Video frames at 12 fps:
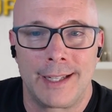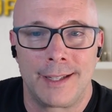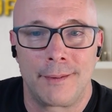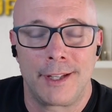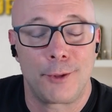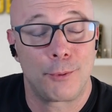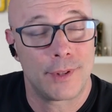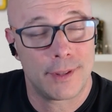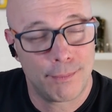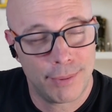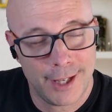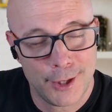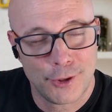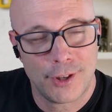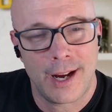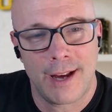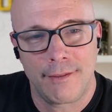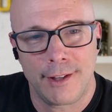it was a pleasure
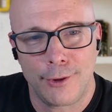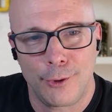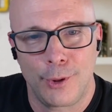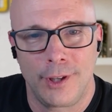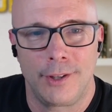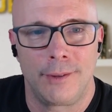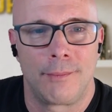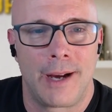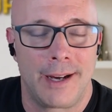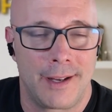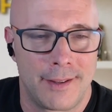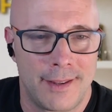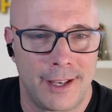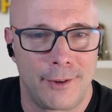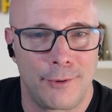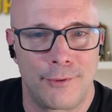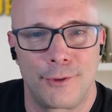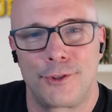having you here. Thank you
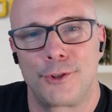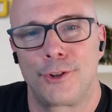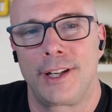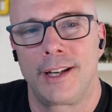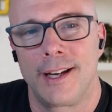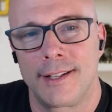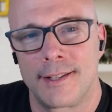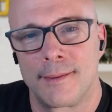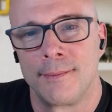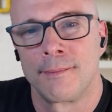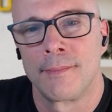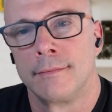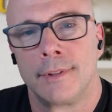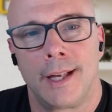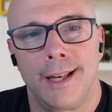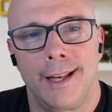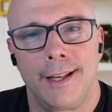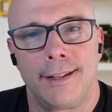for joining us,
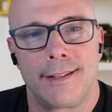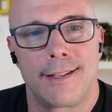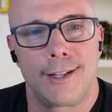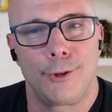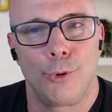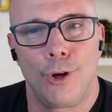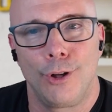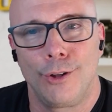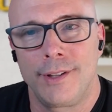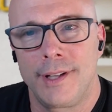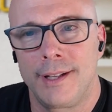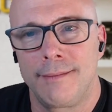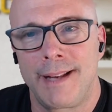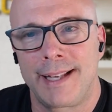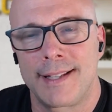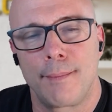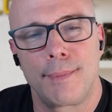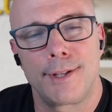and see you all on the next
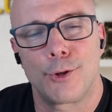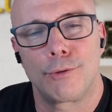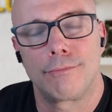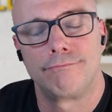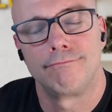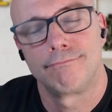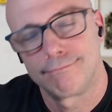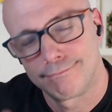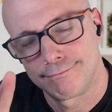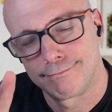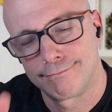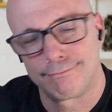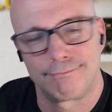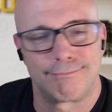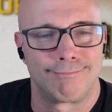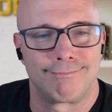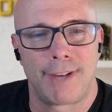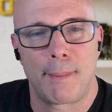episode.
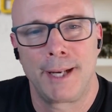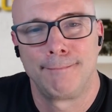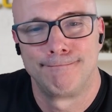Bye bye.